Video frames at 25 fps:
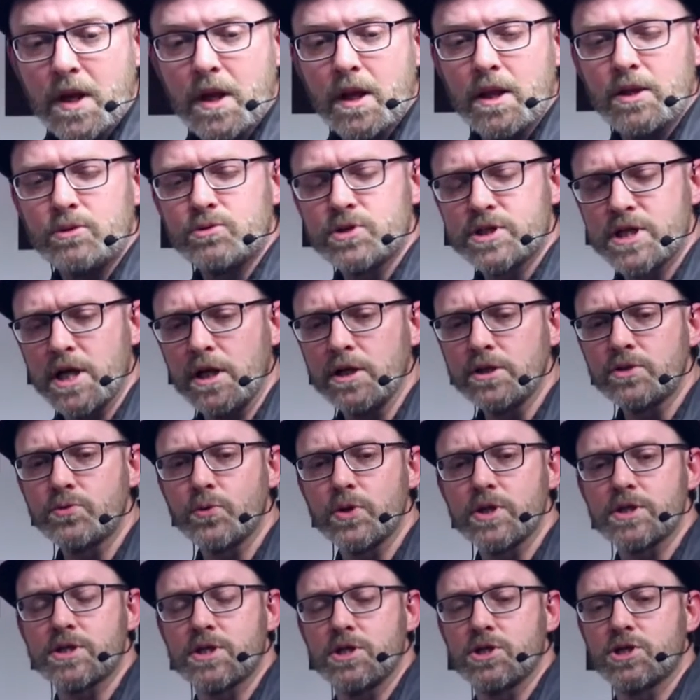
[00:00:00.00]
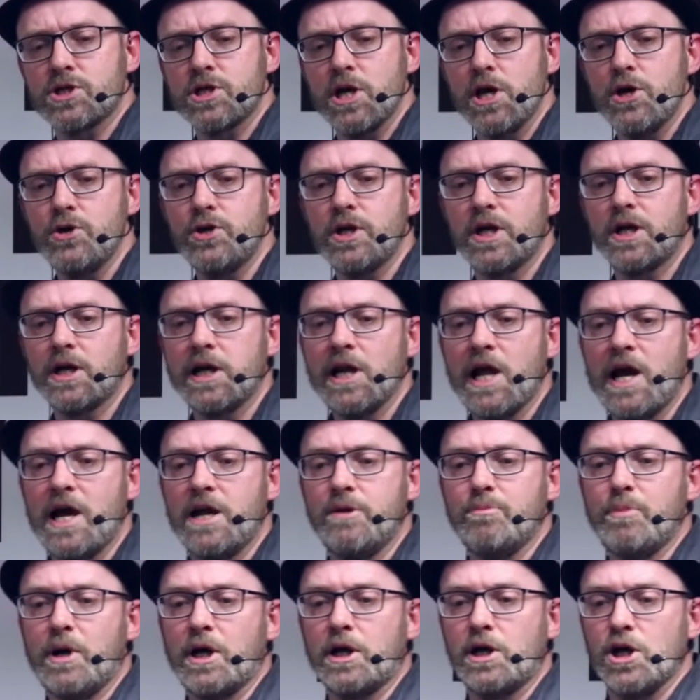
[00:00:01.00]
And the result was a slow
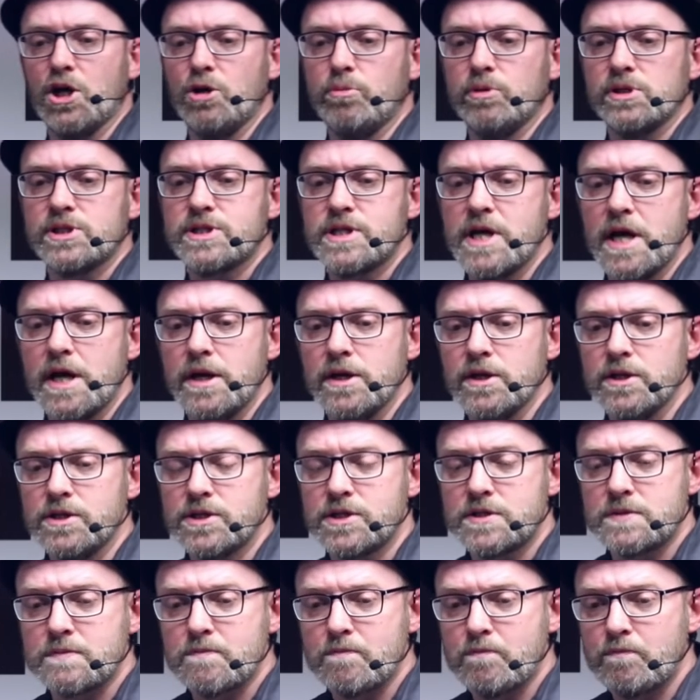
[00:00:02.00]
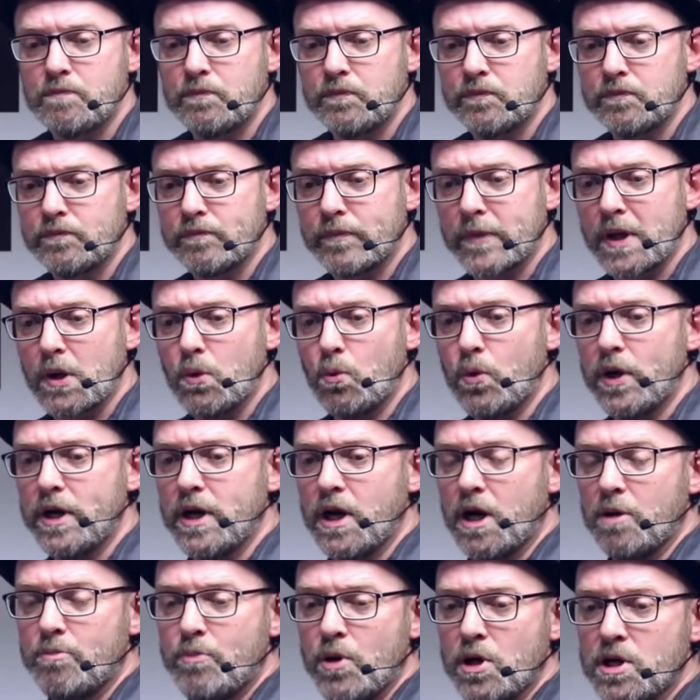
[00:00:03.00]
decline by global standards.
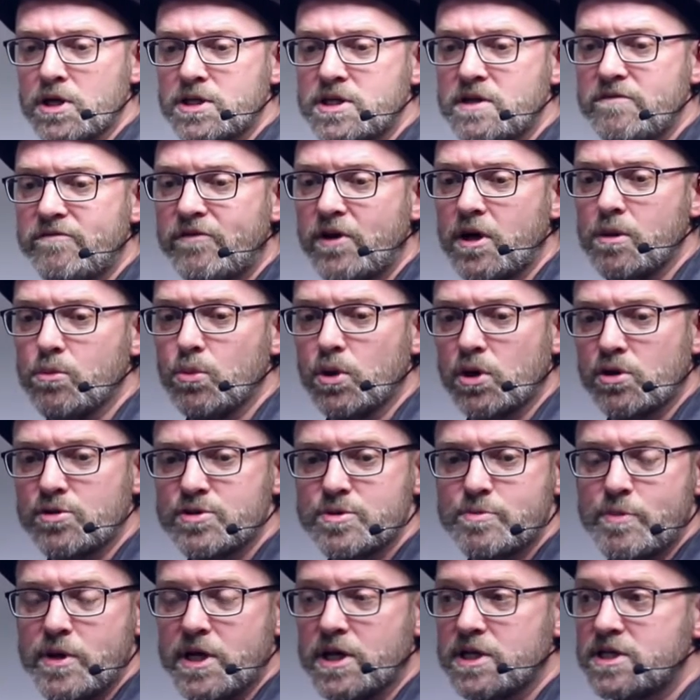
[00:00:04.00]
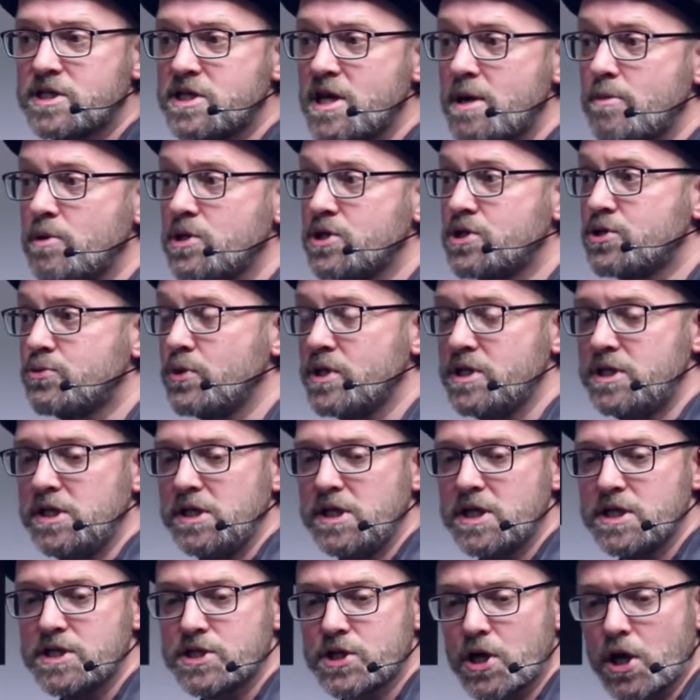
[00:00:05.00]
When our policy framework was being established
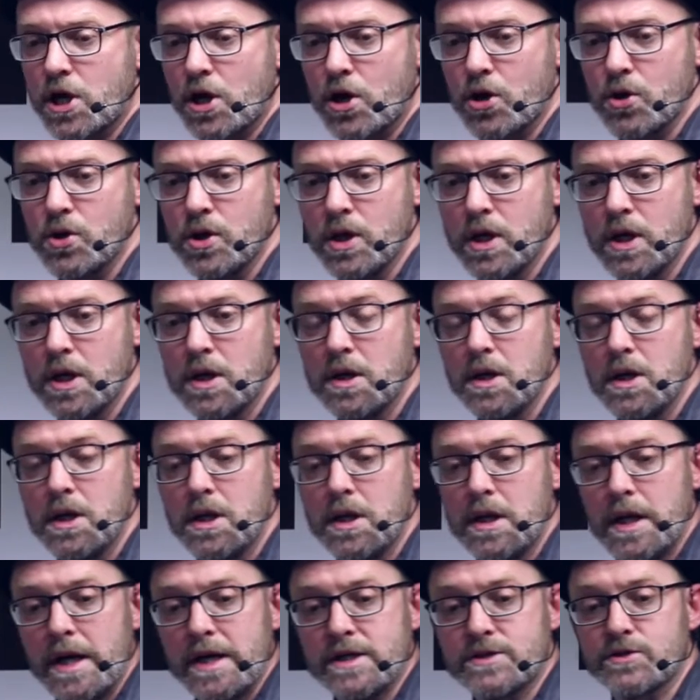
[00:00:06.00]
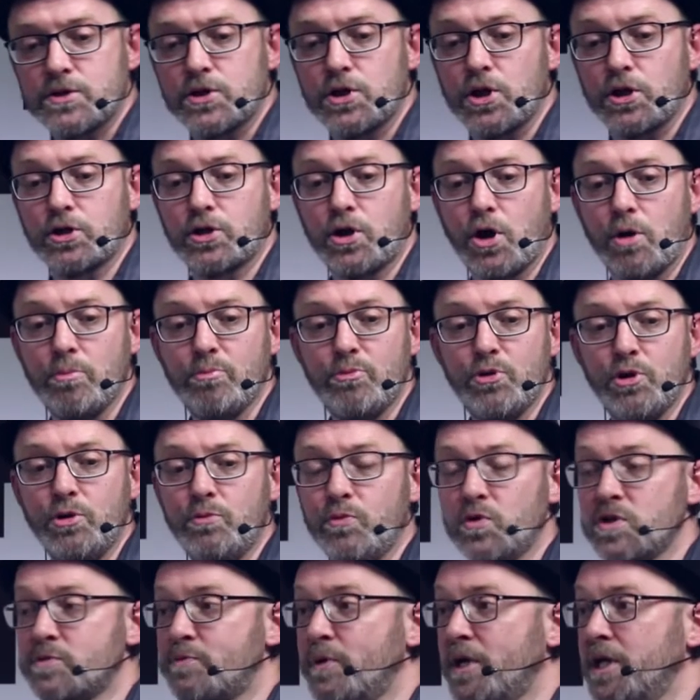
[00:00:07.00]
20 years ago, as the dot-com
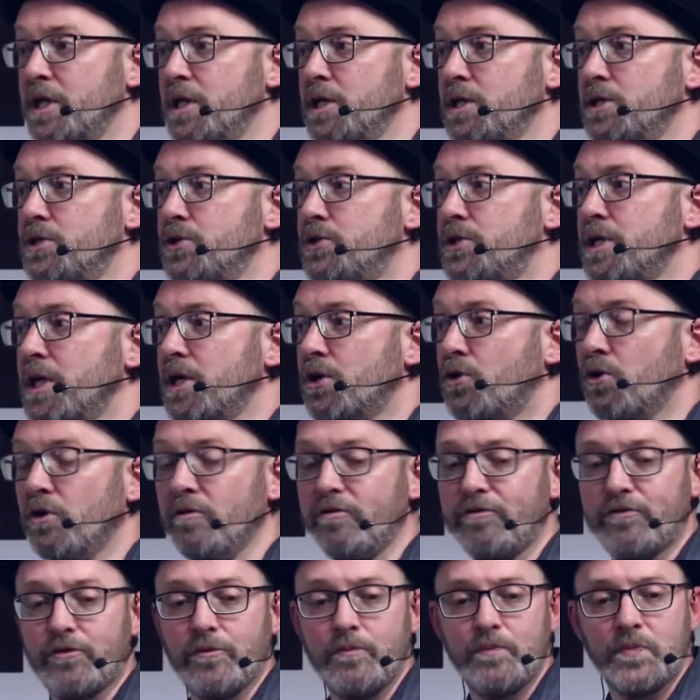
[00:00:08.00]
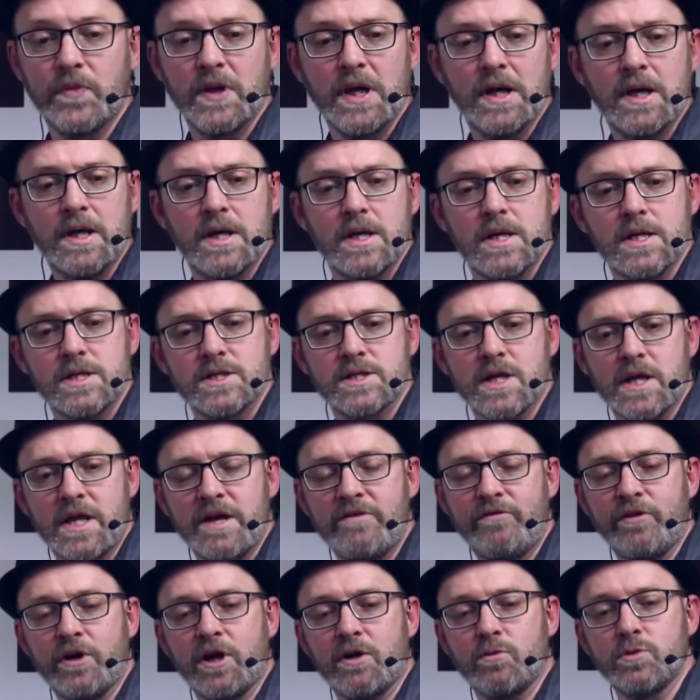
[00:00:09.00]
boom was beginning to take off, South
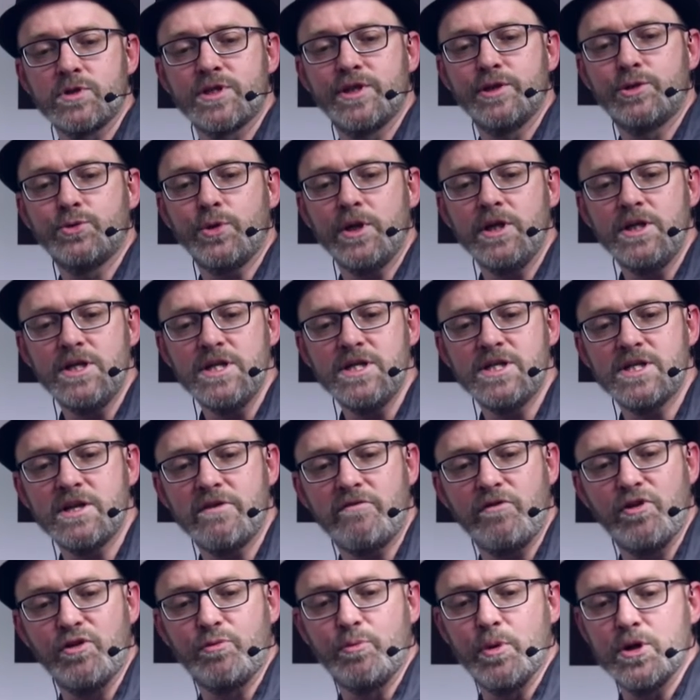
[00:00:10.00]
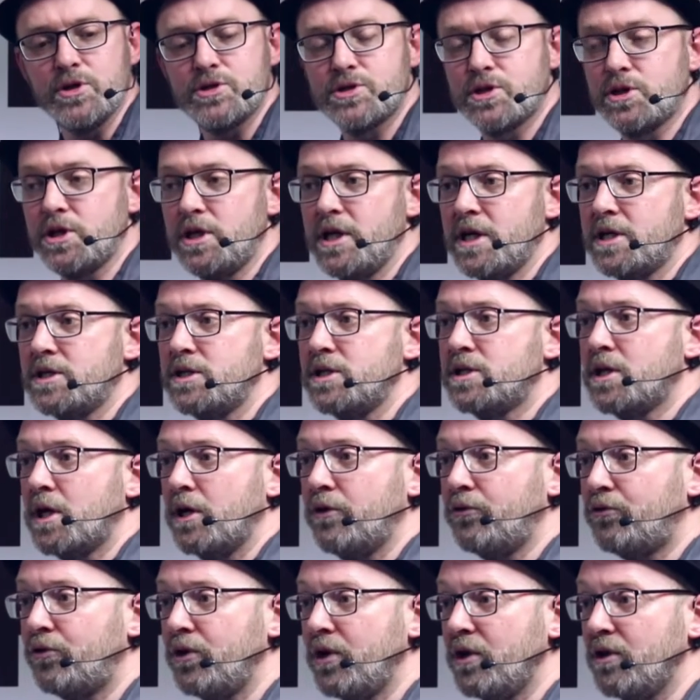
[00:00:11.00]
Africa was the 27th most connected
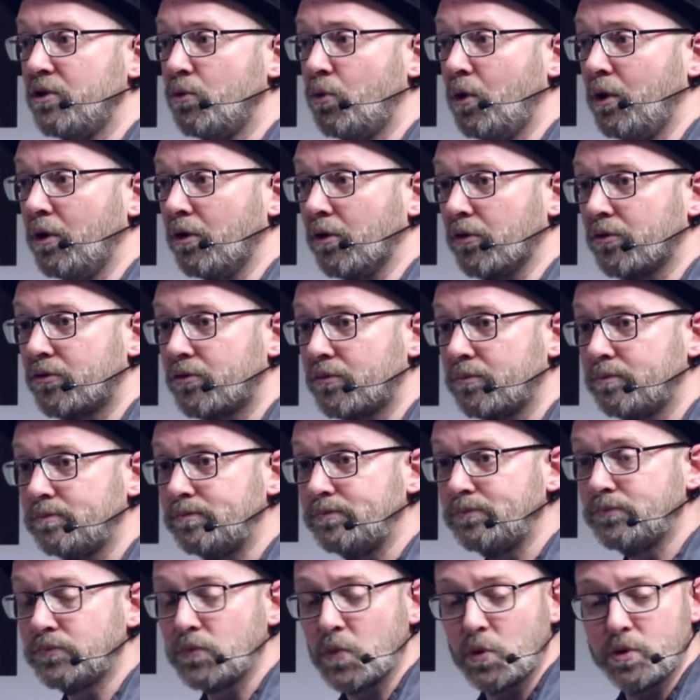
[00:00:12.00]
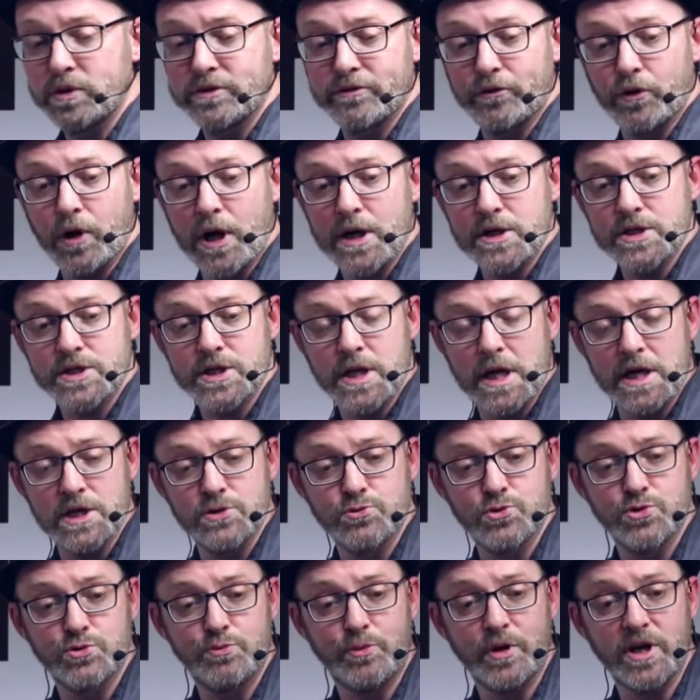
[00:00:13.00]
country in the world, which for our
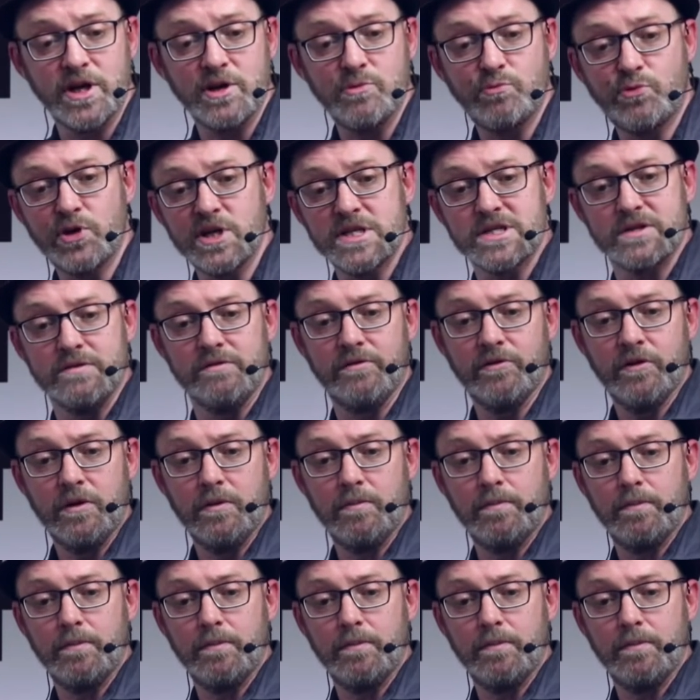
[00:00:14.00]
size was pretty impressive.